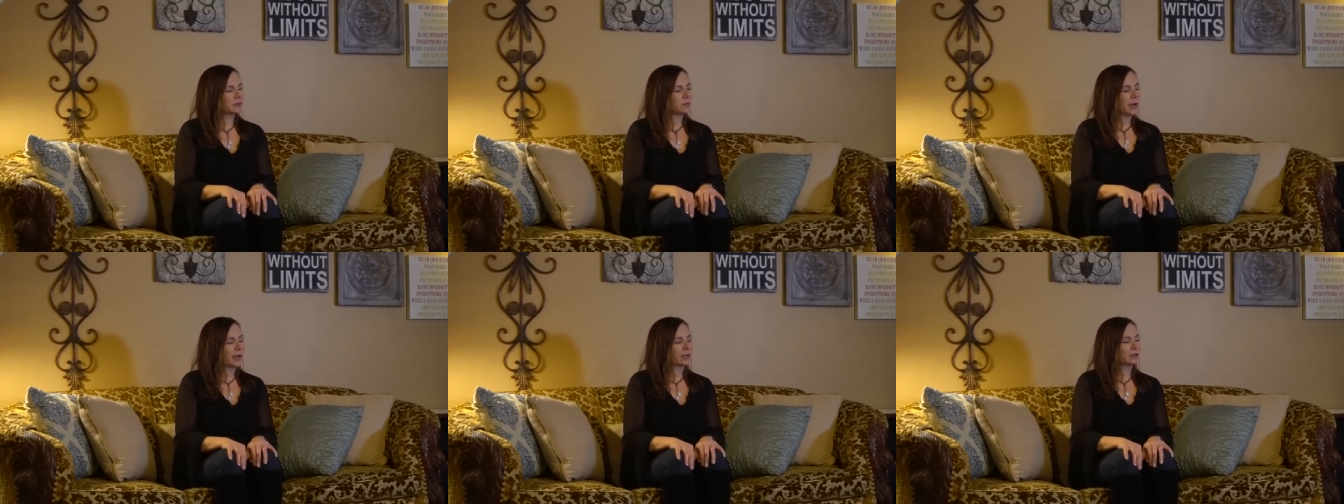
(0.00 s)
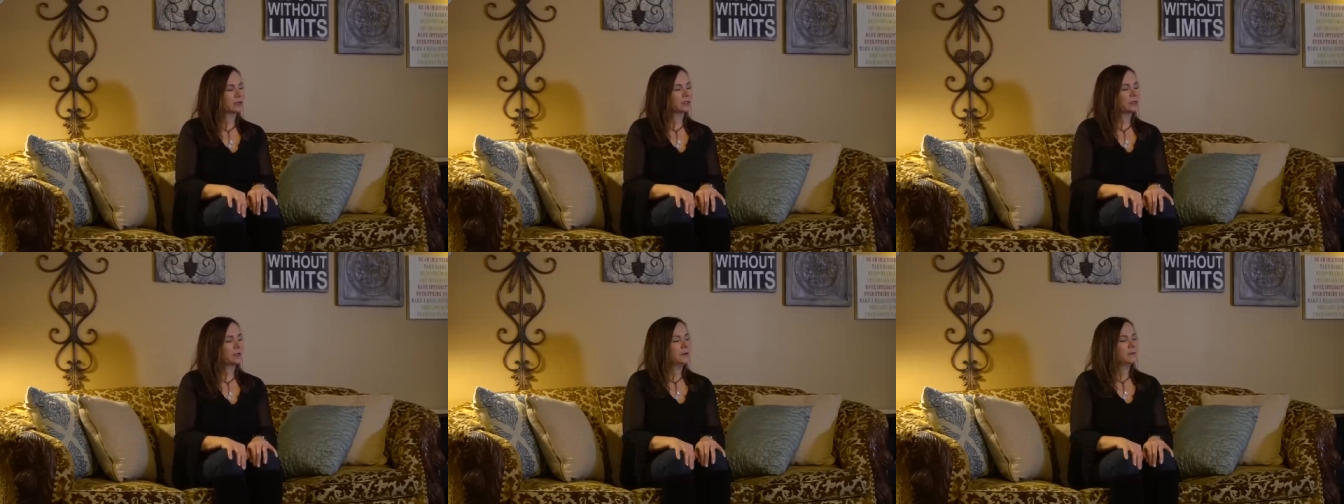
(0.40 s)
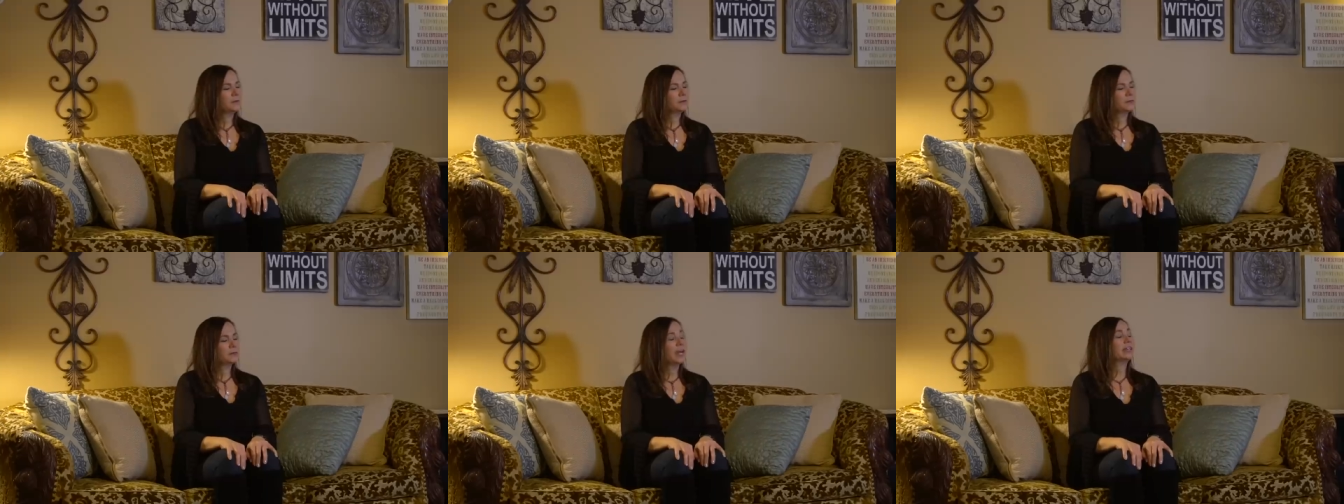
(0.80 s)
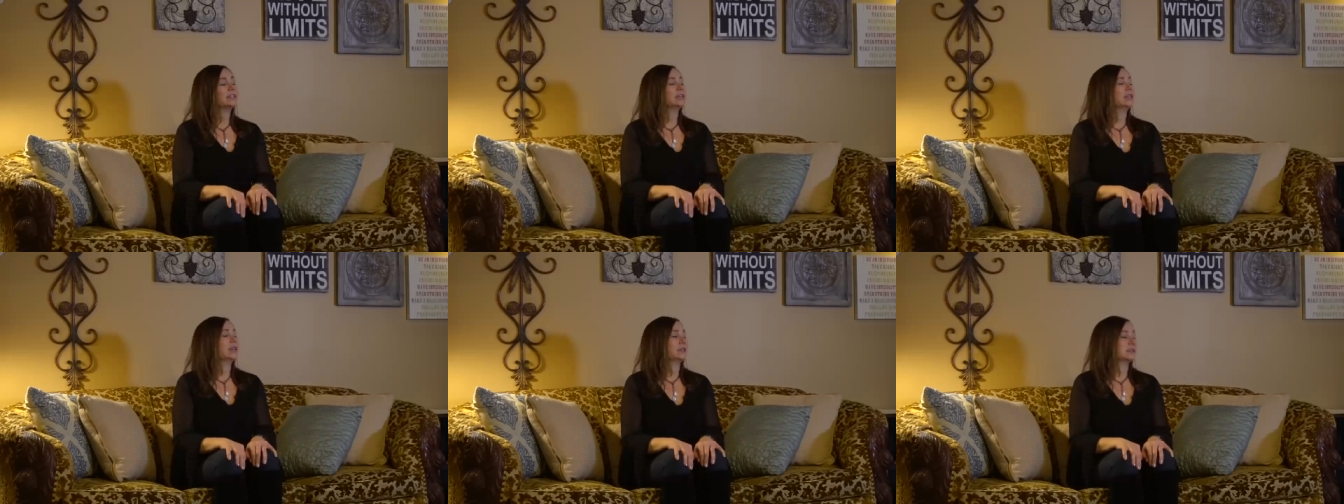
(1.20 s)
the record that
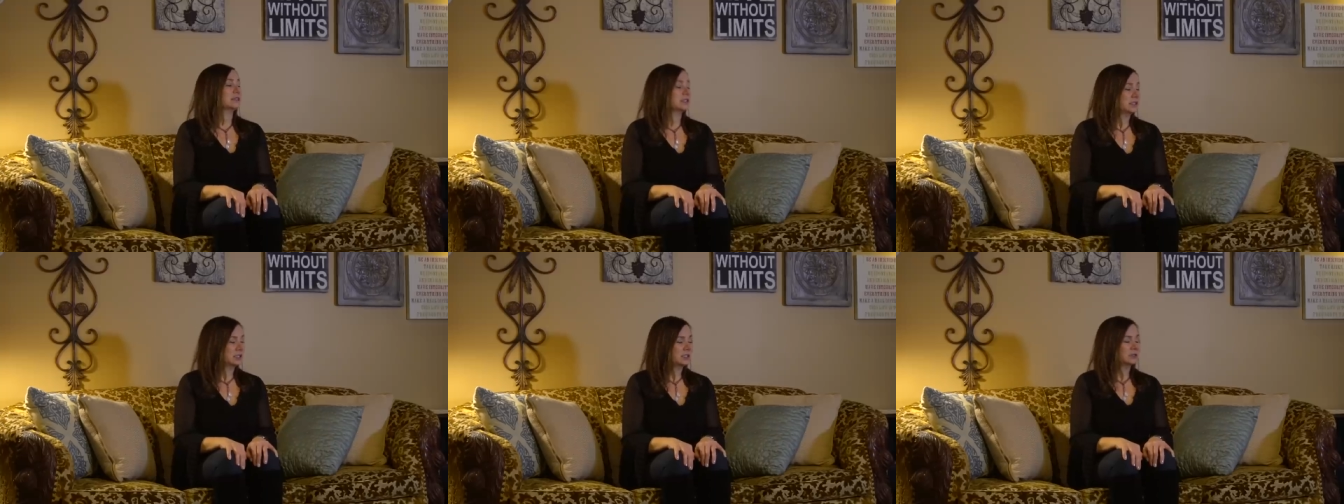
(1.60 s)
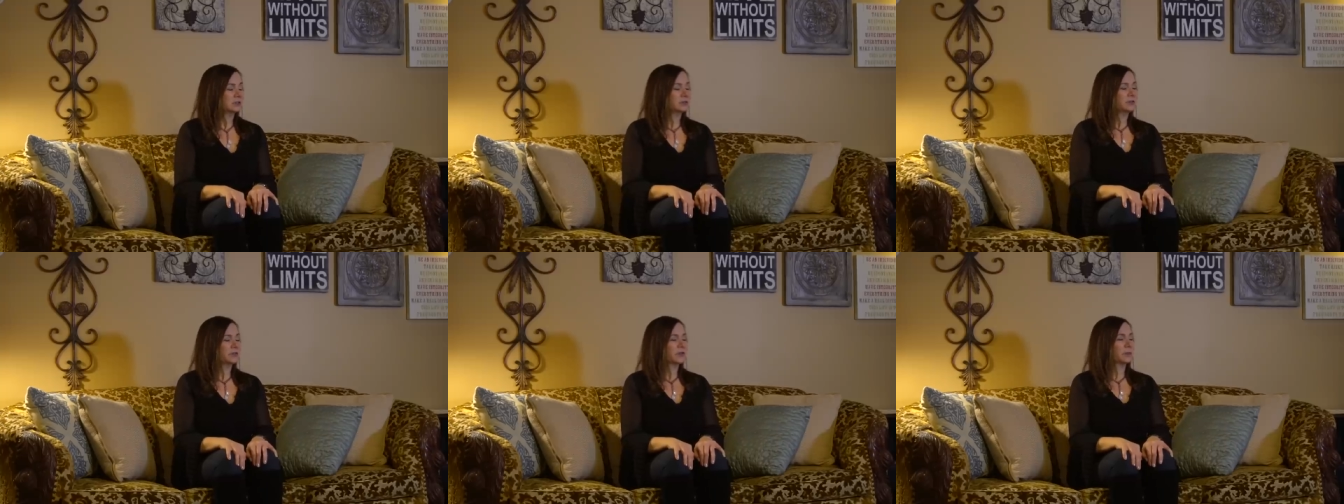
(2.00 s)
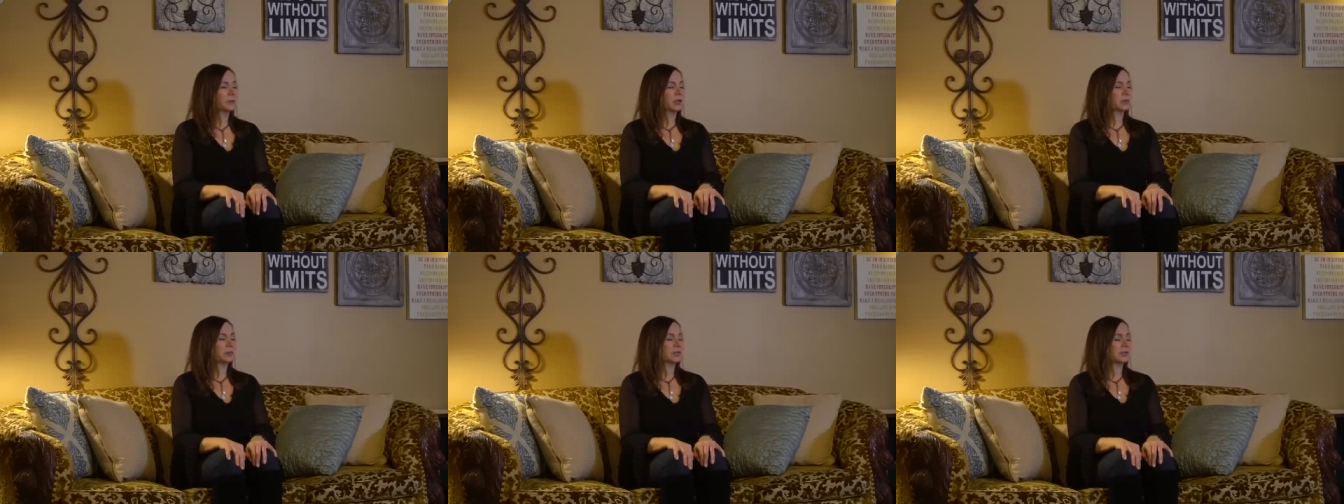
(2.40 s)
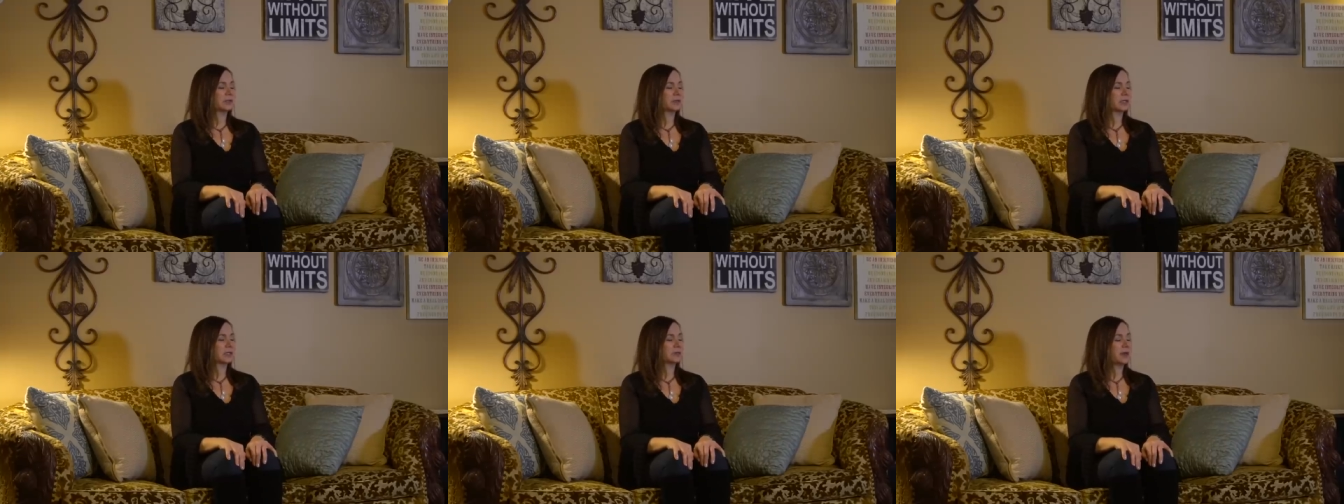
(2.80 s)
connects to you for the purpose
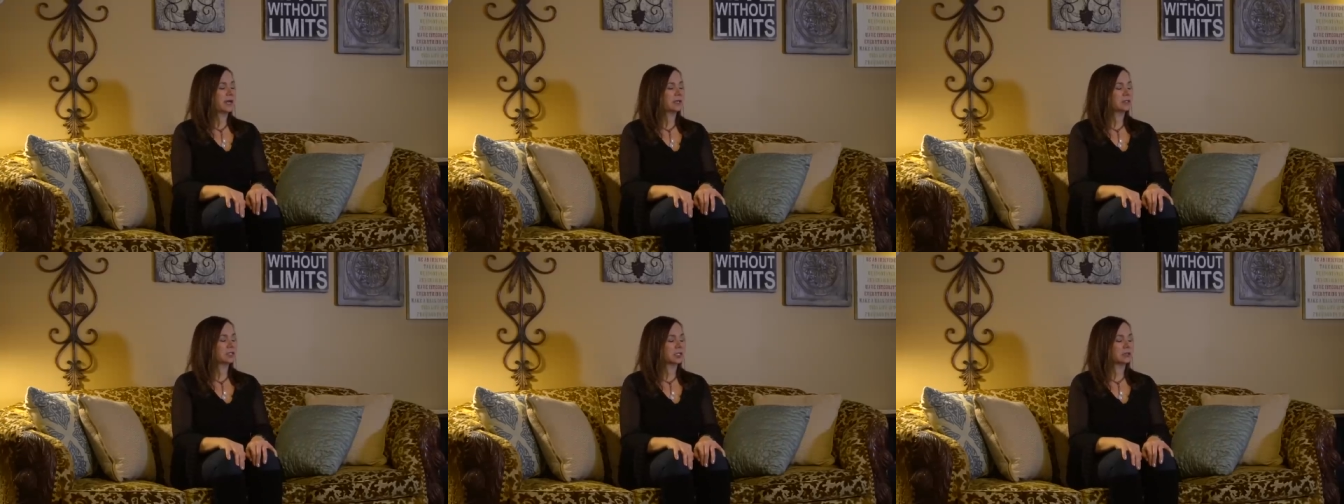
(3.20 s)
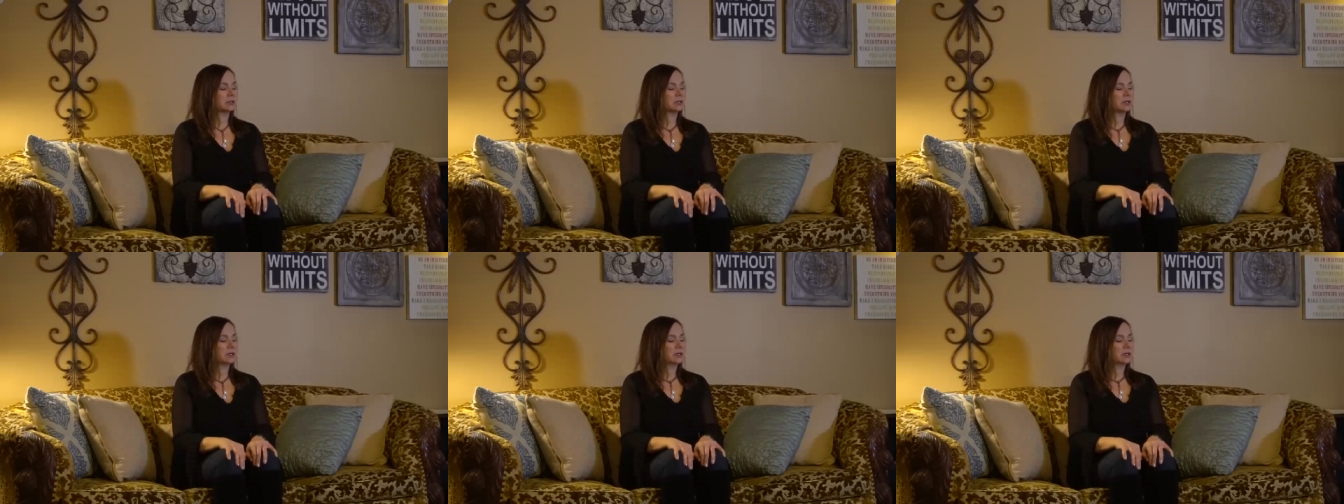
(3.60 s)
of expansion.